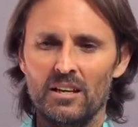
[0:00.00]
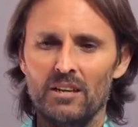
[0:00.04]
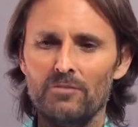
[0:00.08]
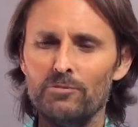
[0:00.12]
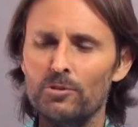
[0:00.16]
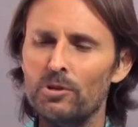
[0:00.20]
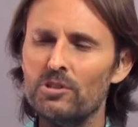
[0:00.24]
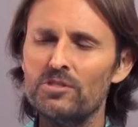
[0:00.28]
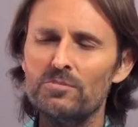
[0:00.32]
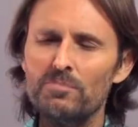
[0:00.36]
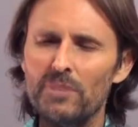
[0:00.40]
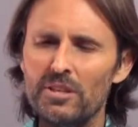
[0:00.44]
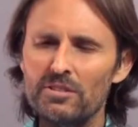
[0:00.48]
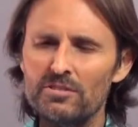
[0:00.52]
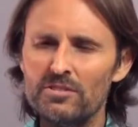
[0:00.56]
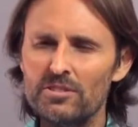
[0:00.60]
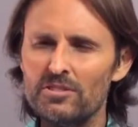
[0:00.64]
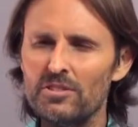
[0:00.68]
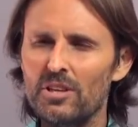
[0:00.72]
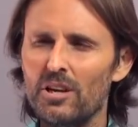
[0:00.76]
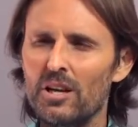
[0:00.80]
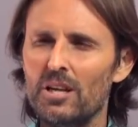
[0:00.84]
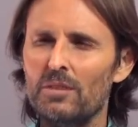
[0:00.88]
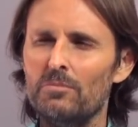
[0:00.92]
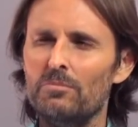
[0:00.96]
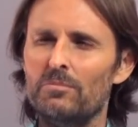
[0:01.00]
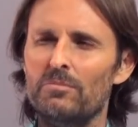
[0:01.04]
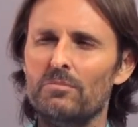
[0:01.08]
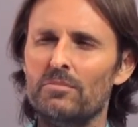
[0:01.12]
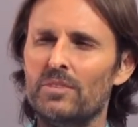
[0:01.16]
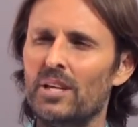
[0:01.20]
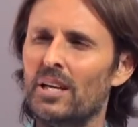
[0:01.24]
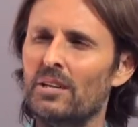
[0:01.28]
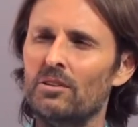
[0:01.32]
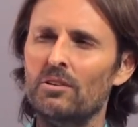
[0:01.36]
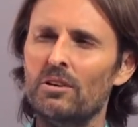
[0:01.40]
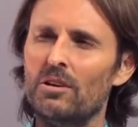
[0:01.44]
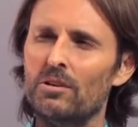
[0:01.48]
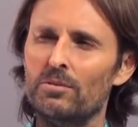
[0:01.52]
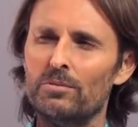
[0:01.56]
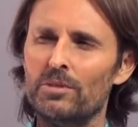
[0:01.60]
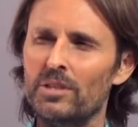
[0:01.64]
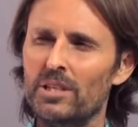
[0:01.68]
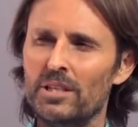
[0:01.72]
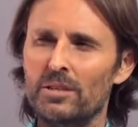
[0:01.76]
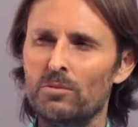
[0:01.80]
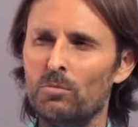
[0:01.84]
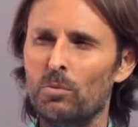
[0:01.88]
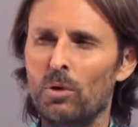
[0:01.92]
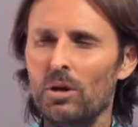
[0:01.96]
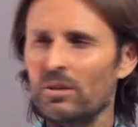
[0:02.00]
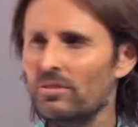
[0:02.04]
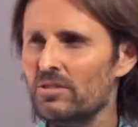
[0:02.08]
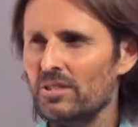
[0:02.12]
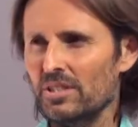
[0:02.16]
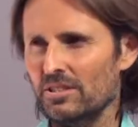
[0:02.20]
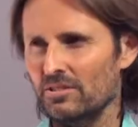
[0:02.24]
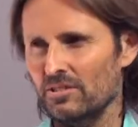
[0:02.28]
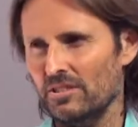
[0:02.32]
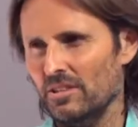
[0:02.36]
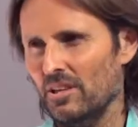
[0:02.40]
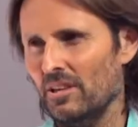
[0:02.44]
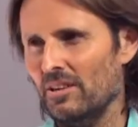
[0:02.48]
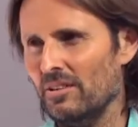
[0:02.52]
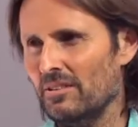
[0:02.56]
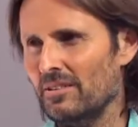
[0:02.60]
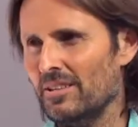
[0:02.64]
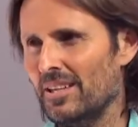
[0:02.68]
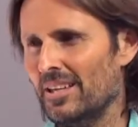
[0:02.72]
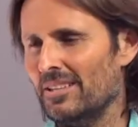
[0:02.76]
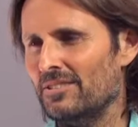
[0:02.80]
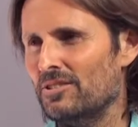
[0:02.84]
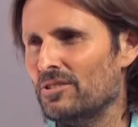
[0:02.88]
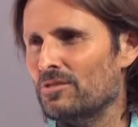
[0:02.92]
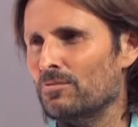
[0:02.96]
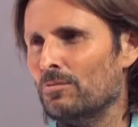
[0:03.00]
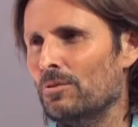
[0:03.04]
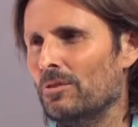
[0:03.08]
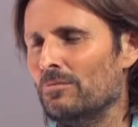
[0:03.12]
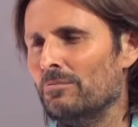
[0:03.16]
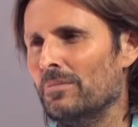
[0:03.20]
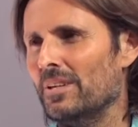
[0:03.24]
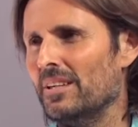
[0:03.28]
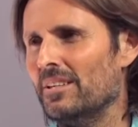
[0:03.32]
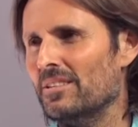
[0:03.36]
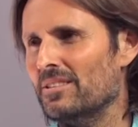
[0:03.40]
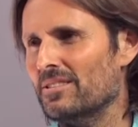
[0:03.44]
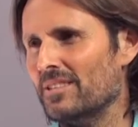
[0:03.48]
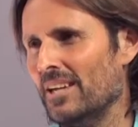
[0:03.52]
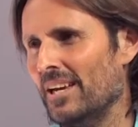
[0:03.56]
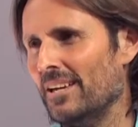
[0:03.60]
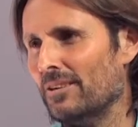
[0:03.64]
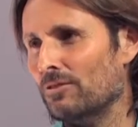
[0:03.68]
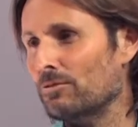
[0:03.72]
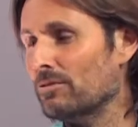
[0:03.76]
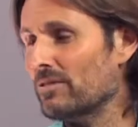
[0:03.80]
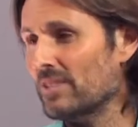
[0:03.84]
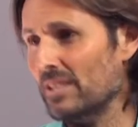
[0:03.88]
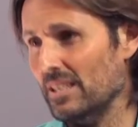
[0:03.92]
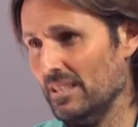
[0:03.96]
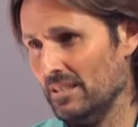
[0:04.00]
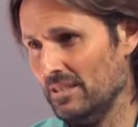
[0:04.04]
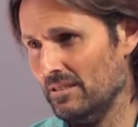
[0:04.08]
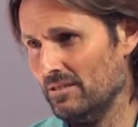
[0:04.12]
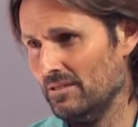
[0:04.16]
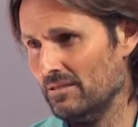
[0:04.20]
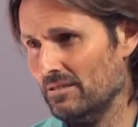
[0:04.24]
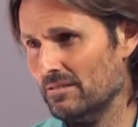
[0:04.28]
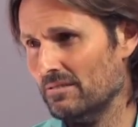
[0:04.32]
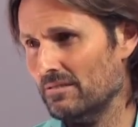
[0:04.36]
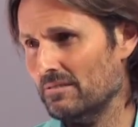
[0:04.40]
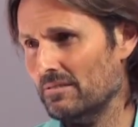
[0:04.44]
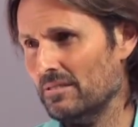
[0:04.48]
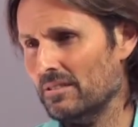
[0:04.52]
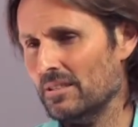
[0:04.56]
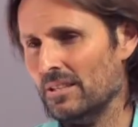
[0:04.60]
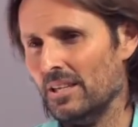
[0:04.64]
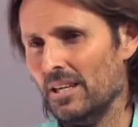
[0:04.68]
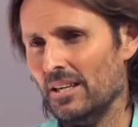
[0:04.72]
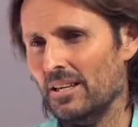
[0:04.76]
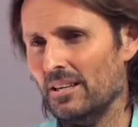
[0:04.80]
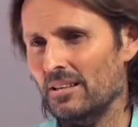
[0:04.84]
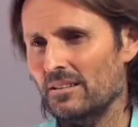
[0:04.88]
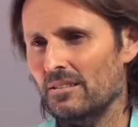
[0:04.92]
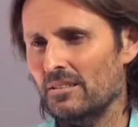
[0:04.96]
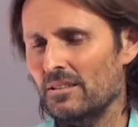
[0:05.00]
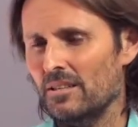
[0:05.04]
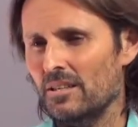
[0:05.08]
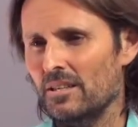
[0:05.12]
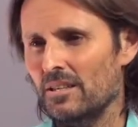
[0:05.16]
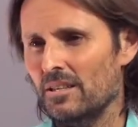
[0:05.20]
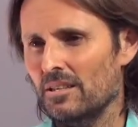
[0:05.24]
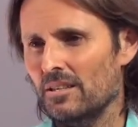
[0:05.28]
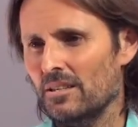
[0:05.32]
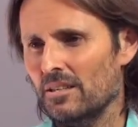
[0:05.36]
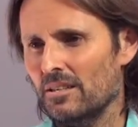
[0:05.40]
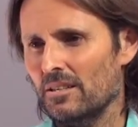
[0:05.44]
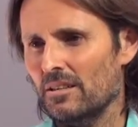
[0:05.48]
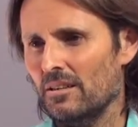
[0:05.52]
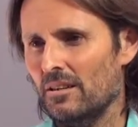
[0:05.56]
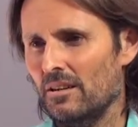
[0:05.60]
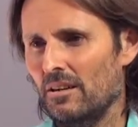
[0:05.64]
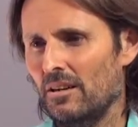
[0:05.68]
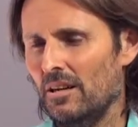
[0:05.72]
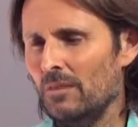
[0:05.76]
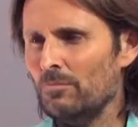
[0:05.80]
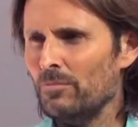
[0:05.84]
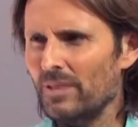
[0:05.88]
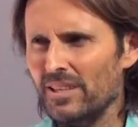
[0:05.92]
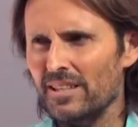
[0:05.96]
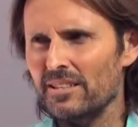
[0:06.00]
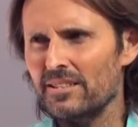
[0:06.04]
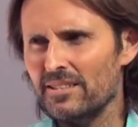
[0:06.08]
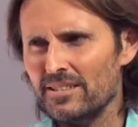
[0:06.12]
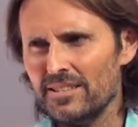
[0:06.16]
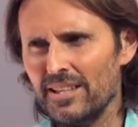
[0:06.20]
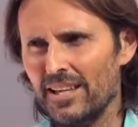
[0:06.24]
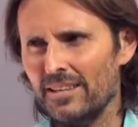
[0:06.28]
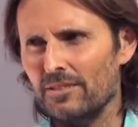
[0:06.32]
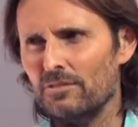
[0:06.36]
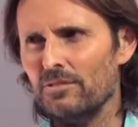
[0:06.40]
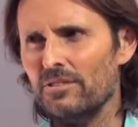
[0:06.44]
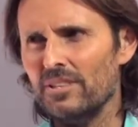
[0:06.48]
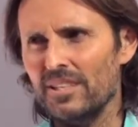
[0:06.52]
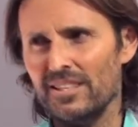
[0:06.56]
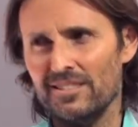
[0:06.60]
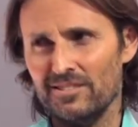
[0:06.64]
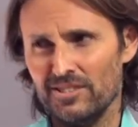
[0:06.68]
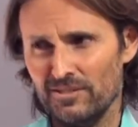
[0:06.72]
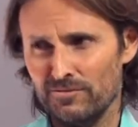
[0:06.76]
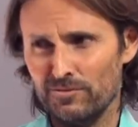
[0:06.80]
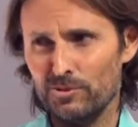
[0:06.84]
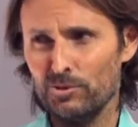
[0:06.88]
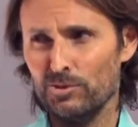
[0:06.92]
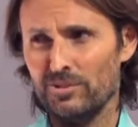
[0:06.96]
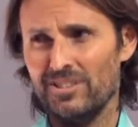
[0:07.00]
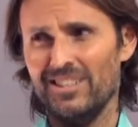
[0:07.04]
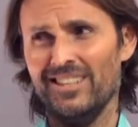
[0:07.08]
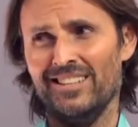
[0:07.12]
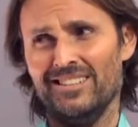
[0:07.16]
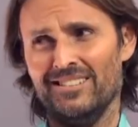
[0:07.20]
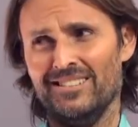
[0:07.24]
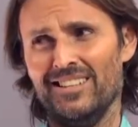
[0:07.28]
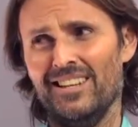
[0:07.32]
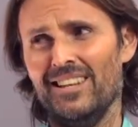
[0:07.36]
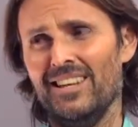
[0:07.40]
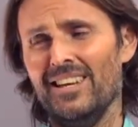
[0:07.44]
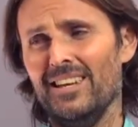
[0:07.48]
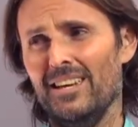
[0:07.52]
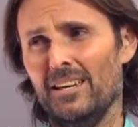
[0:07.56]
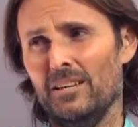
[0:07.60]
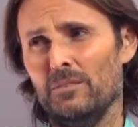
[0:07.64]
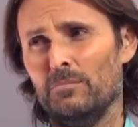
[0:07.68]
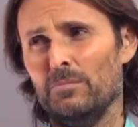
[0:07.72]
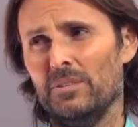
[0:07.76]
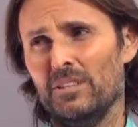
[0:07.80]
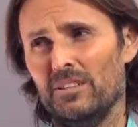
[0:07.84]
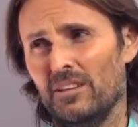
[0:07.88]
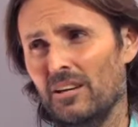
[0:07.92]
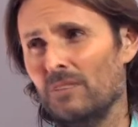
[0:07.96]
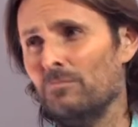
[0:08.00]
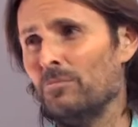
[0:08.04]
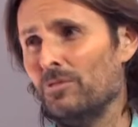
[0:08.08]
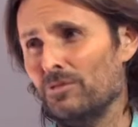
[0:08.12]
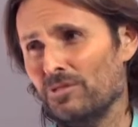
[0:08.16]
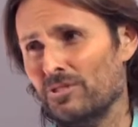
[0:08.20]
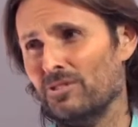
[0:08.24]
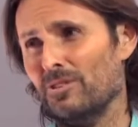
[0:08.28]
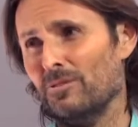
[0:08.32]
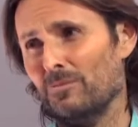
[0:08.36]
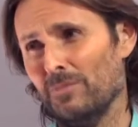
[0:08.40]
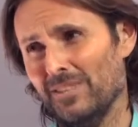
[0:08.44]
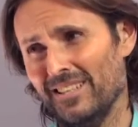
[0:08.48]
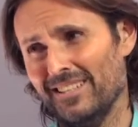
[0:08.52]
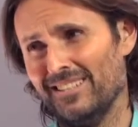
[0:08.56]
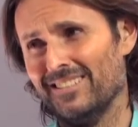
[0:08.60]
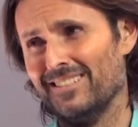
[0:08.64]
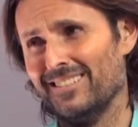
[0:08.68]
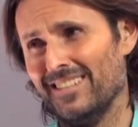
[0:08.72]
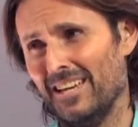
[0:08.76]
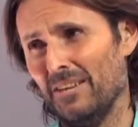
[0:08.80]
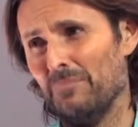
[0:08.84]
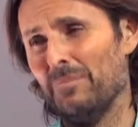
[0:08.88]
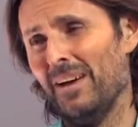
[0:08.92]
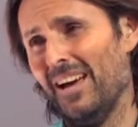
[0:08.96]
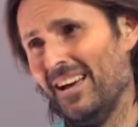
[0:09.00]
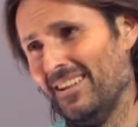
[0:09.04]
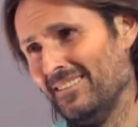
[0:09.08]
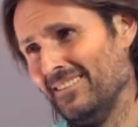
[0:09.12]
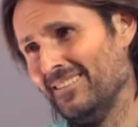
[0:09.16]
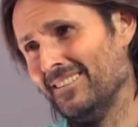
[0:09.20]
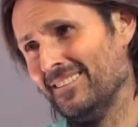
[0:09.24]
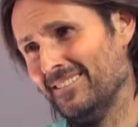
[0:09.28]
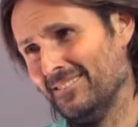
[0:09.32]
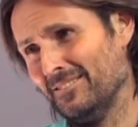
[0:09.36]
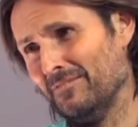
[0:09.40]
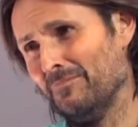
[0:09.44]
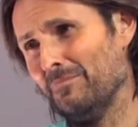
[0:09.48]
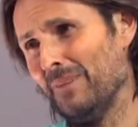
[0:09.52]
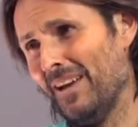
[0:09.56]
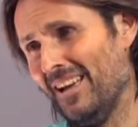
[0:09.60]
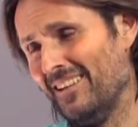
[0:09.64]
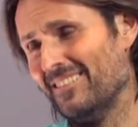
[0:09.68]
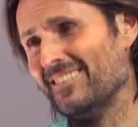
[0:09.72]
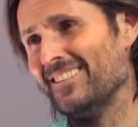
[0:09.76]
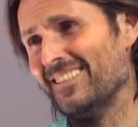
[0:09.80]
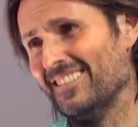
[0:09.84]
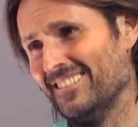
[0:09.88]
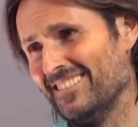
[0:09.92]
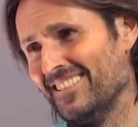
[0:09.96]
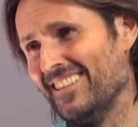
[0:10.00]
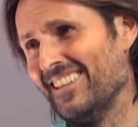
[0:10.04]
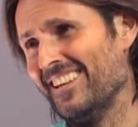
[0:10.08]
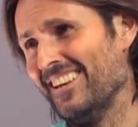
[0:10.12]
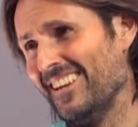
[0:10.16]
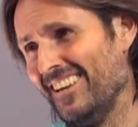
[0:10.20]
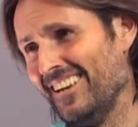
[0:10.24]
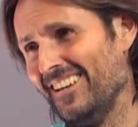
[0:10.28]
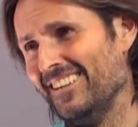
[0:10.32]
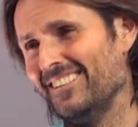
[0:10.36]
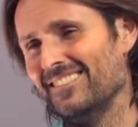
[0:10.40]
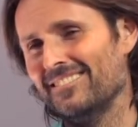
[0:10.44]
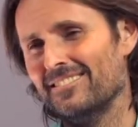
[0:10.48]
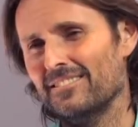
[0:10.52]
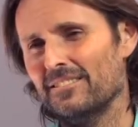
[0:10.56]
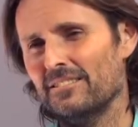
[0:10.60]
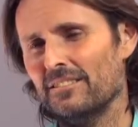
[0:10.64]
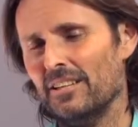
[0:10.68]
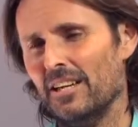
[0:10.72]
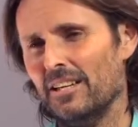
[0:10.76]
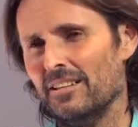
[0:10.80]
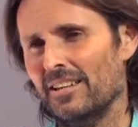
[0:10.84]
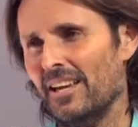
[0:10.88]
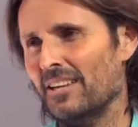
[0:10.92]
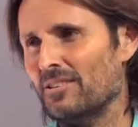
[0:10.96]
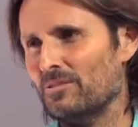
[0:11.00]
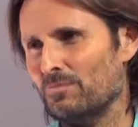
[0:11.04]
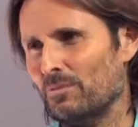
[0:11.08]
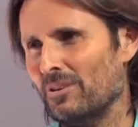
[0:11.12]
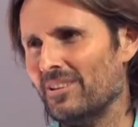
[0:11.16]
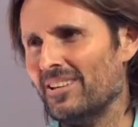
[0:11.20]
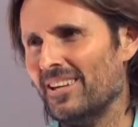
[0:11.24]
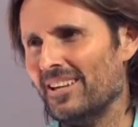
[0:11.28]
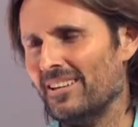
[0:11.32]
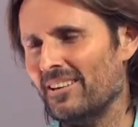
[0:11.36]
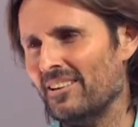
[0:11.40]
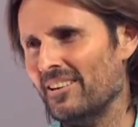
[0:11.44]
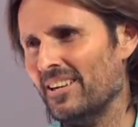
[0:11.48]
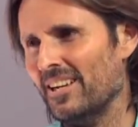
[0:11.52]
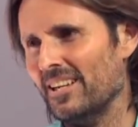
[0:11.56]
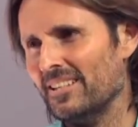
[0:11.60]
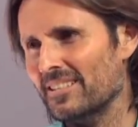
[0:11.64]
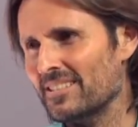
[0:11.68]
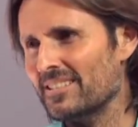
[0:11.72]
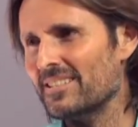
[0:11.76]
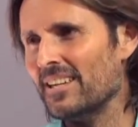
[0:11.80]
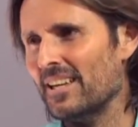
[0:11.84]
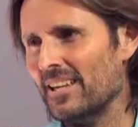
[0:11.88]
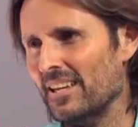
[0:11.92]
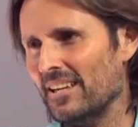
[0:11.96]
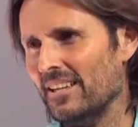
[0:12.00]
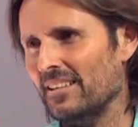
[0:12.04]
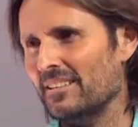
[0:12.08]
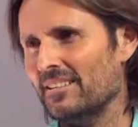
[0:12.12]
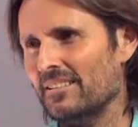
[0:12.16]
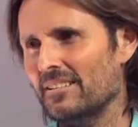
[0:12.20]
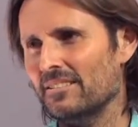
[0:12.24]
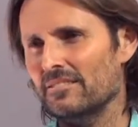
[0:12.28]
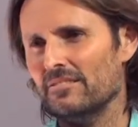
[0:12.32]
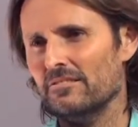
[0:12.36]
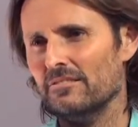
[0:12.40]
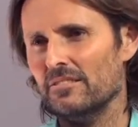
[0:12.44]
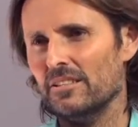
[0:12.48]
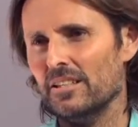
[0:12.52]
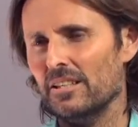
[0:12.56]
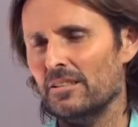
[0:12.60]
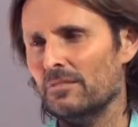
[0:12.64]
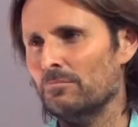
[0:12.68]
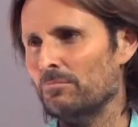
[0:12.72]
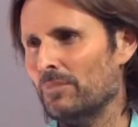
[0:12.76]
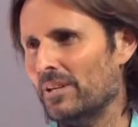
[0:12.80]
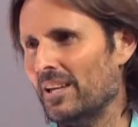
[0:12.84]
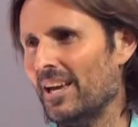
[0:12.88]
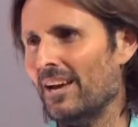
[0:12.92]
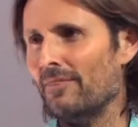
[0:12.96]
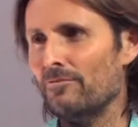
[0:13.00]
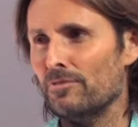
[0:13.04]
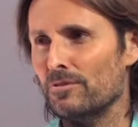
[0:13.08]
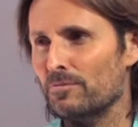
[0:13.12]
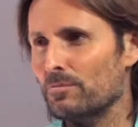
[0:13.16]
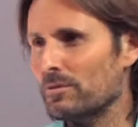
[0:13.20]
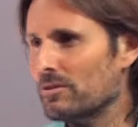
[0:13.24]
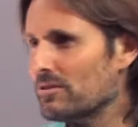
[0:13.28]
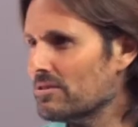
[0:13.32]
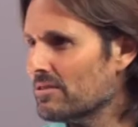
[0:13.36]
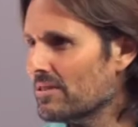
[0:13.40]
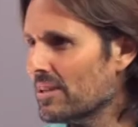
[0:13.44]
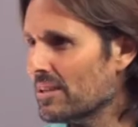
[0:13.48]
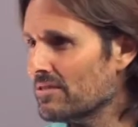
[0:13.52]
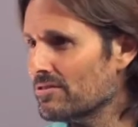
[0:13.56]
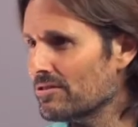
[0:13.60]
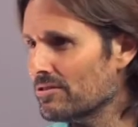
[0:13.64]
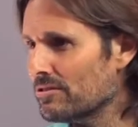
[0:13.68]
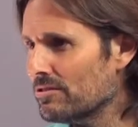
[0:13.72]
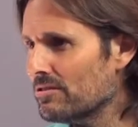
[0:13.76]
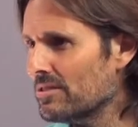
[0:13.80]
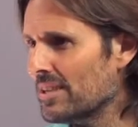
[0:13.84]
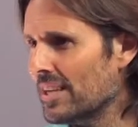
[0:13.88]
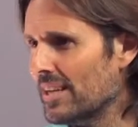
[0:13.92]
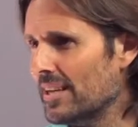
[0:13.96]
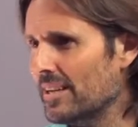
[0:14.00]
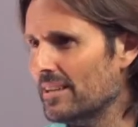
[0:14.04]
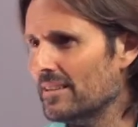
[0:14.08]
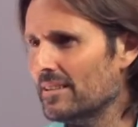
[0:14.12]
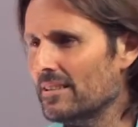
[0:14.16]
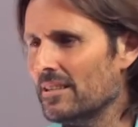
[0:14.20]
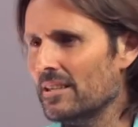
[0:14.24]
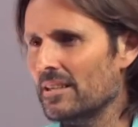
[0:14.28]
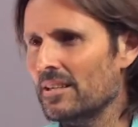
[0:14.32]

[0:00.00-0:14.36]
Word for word: Of course, most of the time they're not really wanting to know, they just want me to say good things. Now, I'm willing to say good things if good things are there, but I'm also willing to say bad things if bad things are there. And that's what they don't understand. Right? But the average person doesn't do that.